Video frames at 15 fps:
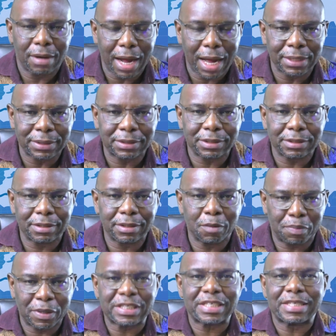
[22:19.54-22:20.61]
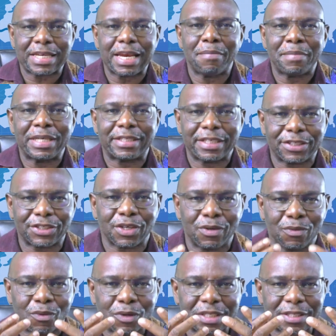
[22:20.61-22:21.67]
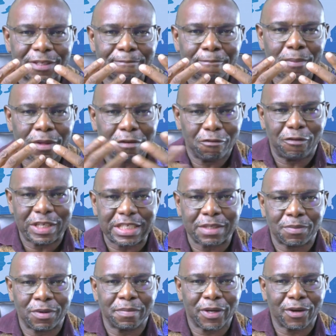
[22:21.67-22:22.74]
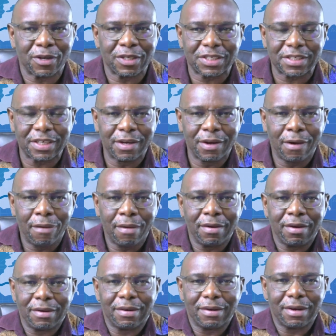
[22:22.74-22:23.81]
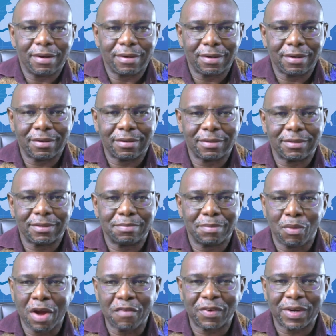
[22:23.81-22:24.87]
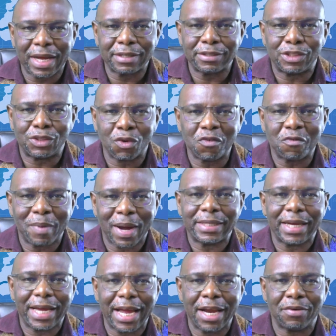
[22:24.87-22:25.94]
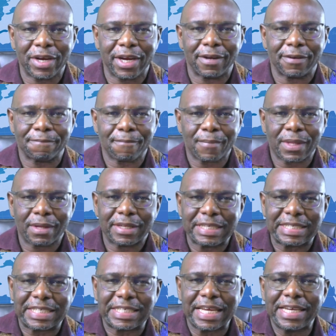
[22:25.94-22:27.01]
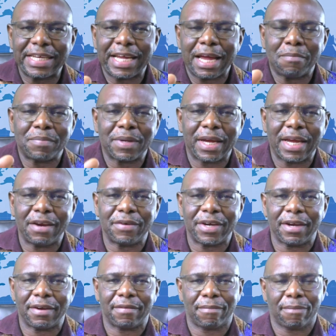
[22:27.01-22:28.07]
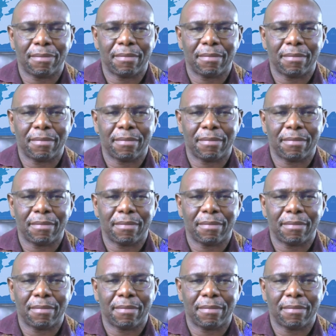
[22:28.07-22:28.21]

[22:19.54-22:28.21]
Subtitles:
and the person's lamentation was visible because my wife and I drove by the area, the Senegambia area,